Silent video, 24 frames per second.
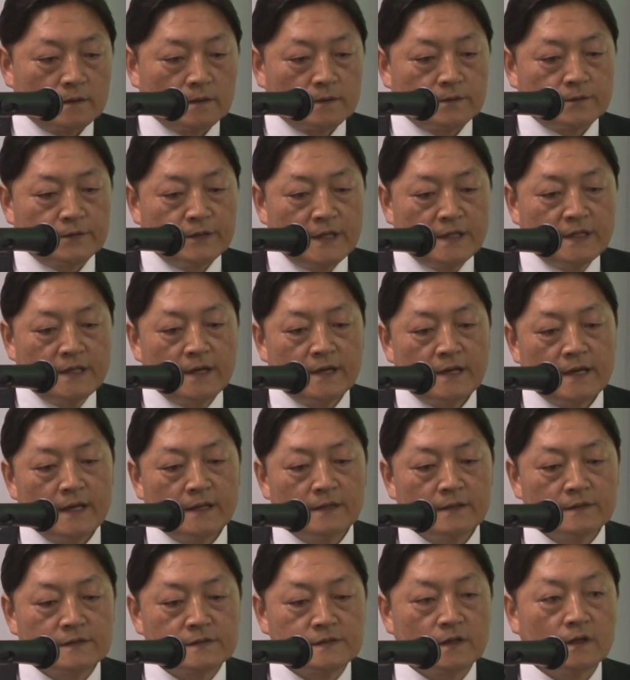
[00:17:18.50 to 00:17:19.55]
criteria
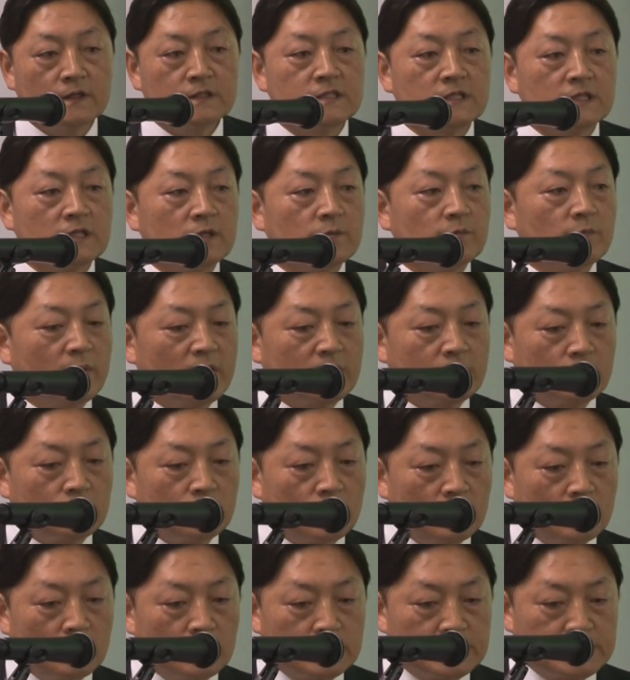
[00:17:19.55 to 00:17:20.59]
in the search
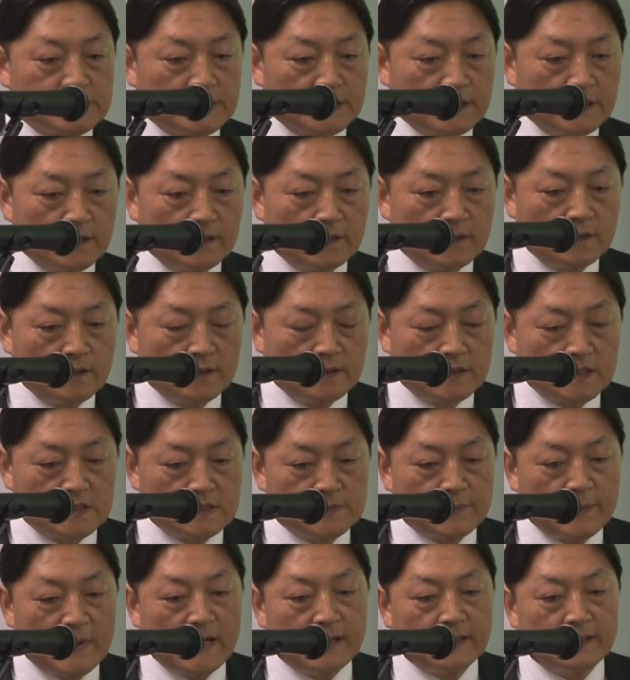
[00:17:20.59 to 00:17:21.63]
methodology,
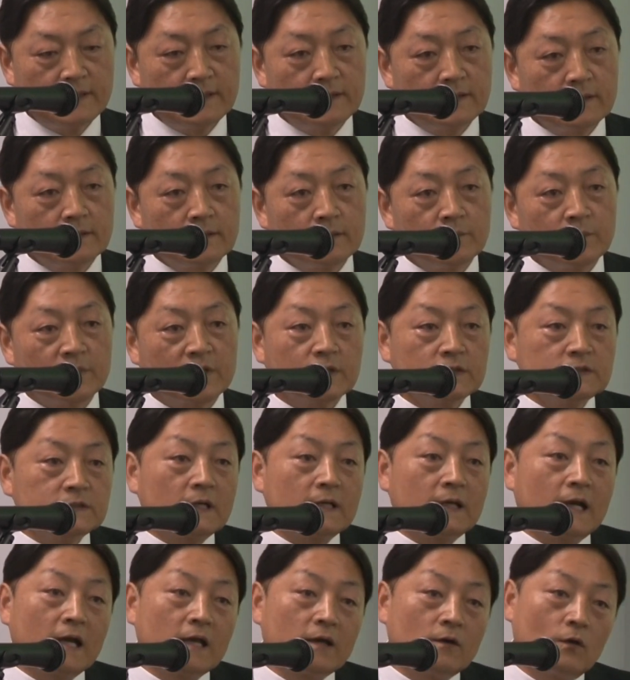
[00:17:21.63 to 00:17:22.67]
because
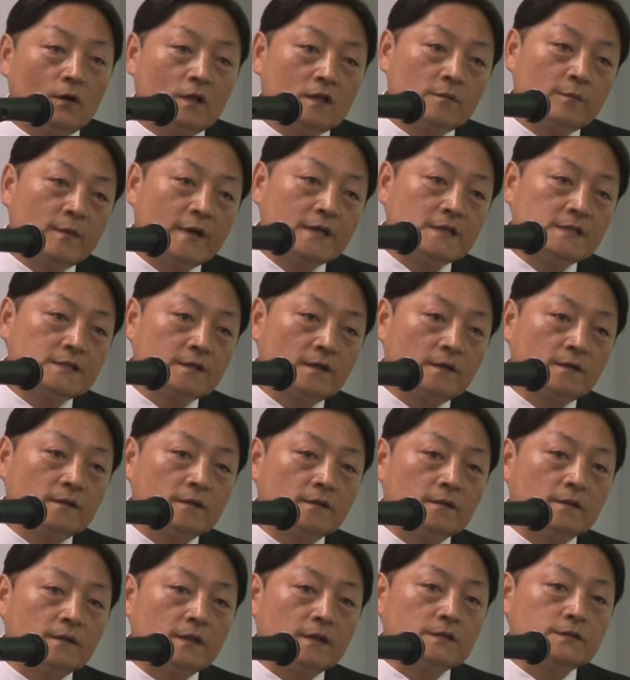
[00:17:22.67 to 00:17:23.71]
I already
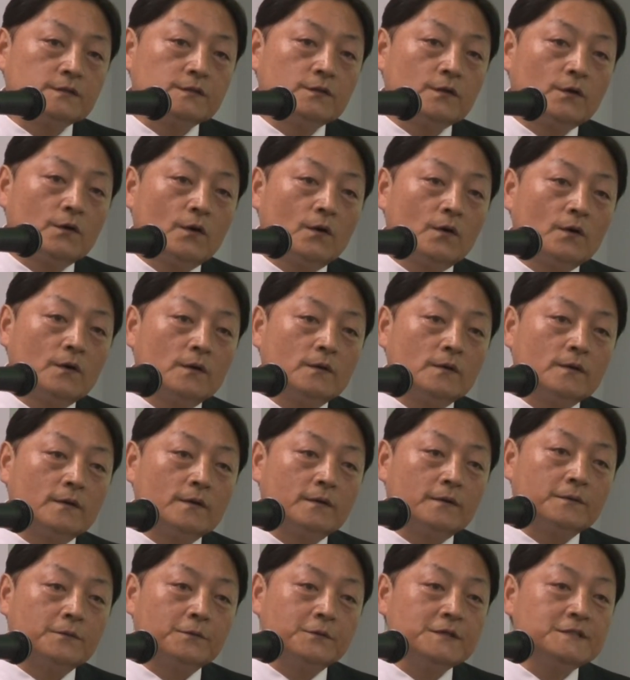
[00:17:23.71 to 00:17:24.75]
mentioned there's
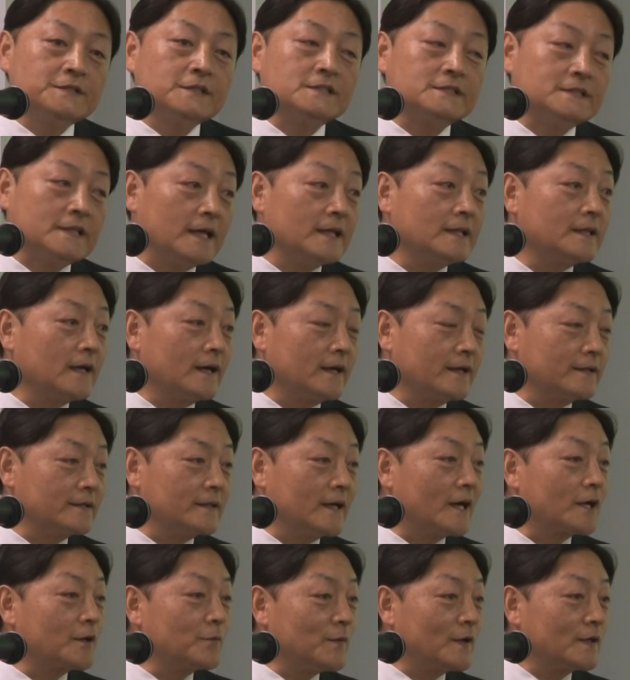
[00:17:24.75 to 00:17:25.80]
no research data in the
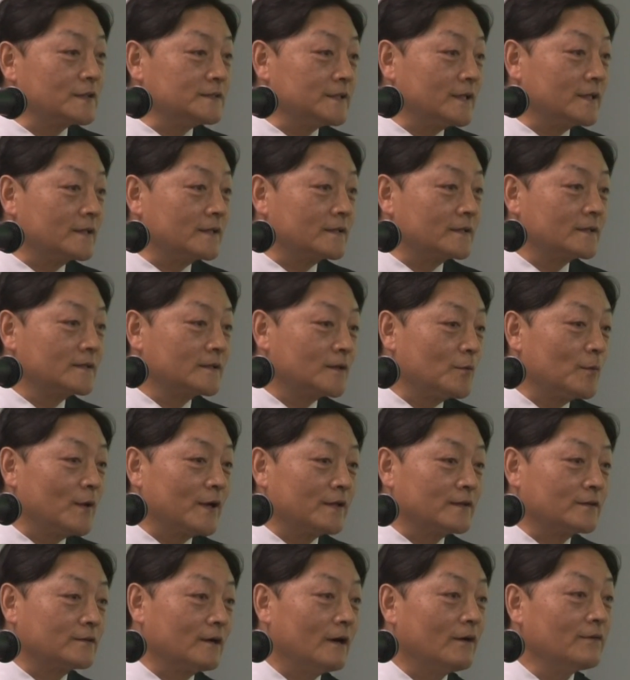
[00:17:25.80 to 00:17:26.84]
acupuncture and
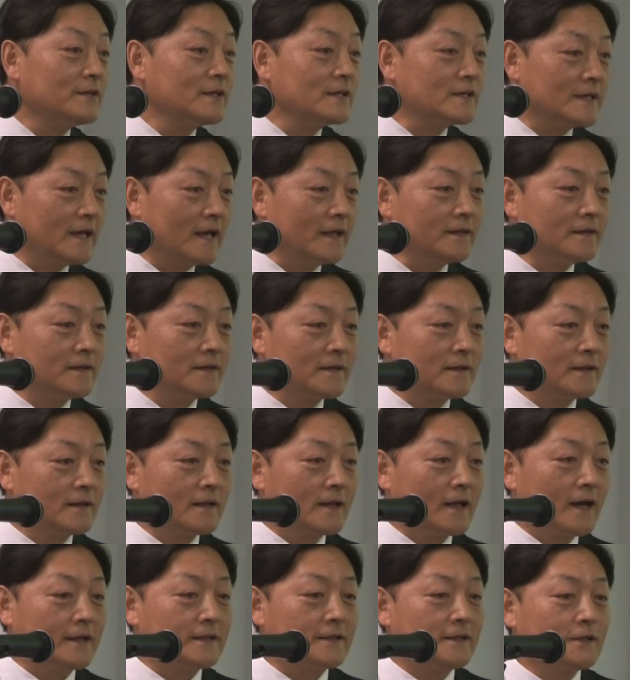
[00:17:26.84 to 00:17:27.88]
combined grounding yet,
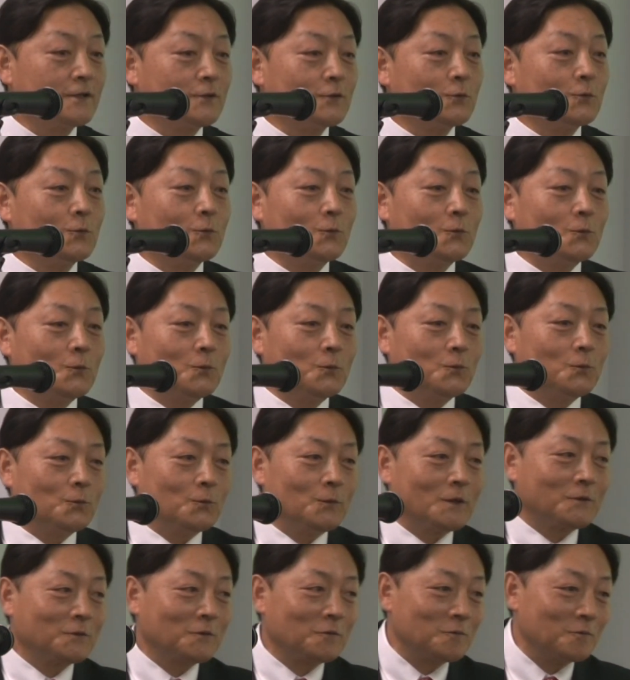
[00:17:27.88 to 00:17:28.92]
I think
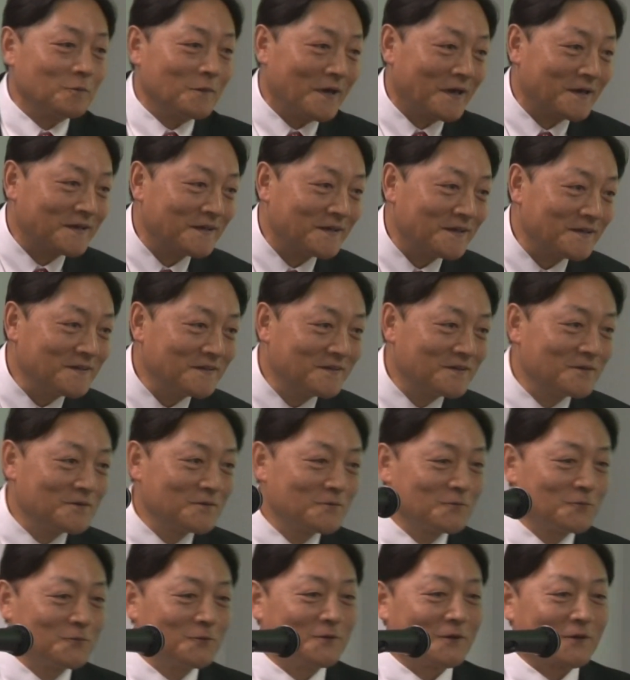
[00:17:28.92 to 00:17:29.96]
we could make it.
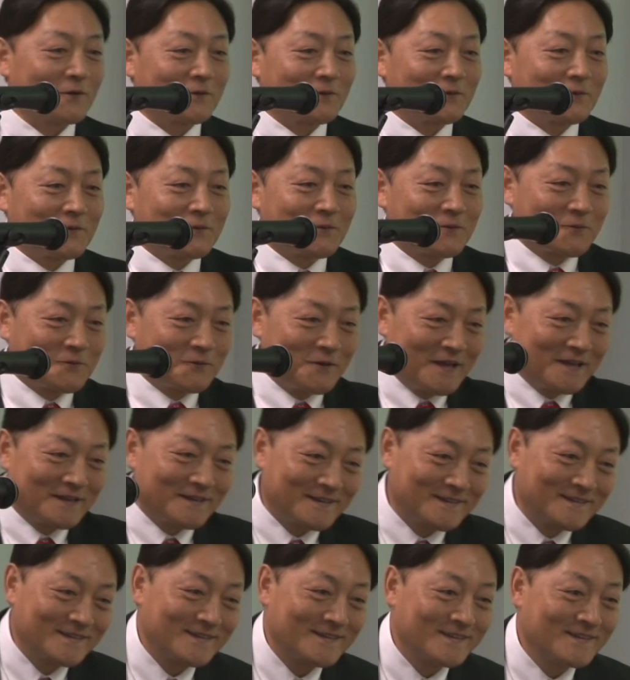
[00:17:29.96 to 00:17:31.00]
The great
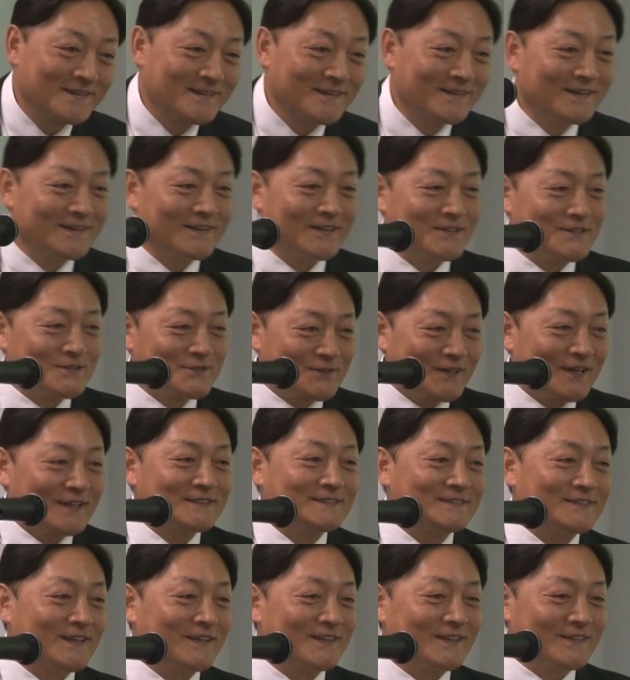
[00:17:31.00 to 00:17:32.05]

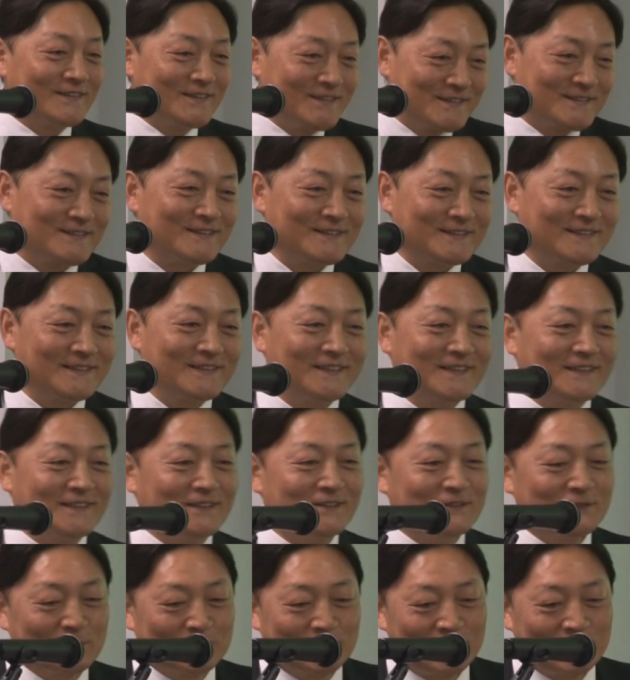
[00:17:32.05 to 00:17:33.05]
instructors and teachers here